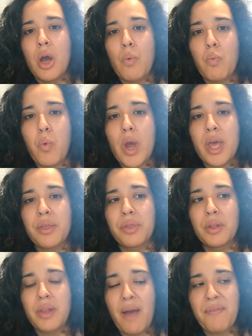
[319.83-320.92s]
with
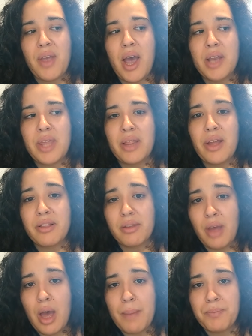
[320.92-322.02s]
the left side that lights
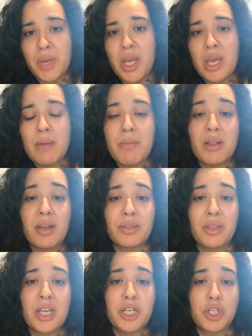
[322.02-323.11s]
up, it means that
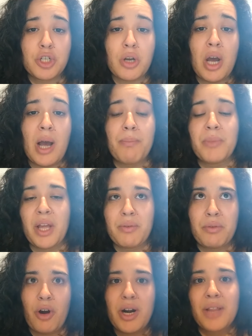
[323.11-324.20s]

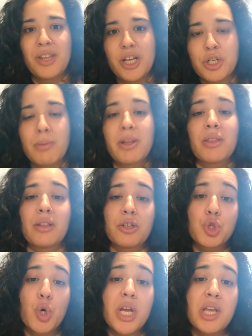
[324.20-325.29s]
not the instrument, that the
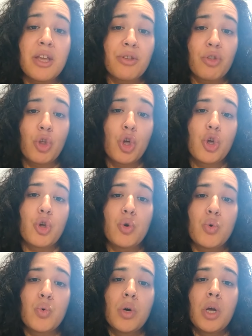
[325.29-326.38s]
string is
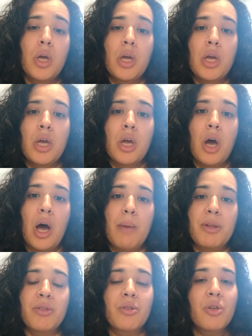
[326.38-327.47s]
too,
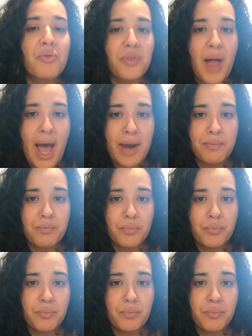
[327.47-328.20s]
it's too flat,